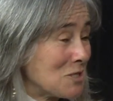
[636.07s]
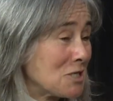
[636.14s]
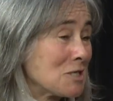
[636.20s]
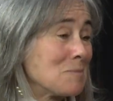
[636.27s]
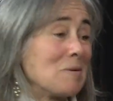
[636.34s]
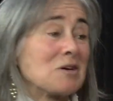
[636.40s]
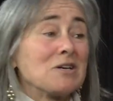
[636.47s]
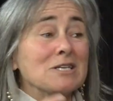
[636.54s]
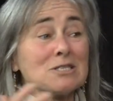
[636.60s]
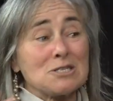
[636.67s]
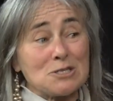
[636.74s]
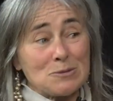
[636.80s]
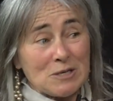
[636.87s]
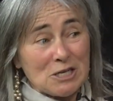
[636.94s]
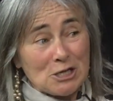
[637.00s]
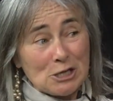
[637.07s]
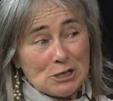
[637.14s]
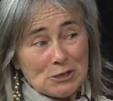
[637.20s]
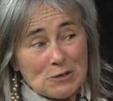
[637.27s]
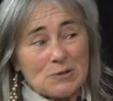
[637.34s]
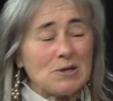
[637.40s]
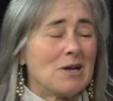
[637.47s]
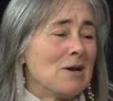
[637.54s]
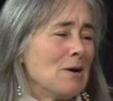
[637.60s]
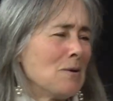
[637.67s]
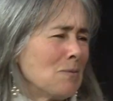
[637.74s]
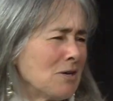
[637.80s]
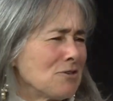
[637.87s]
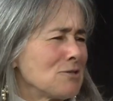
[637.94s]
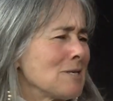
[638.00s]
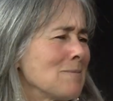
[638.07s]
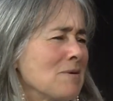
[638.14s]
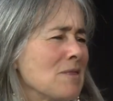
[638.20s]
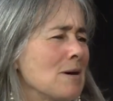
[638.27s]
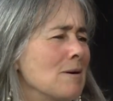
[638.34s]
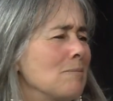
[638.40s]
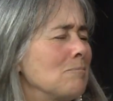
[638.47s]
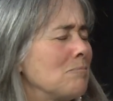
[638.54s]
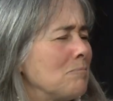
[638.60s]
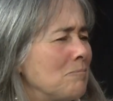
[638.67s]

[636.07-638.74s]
experience to include what are some of the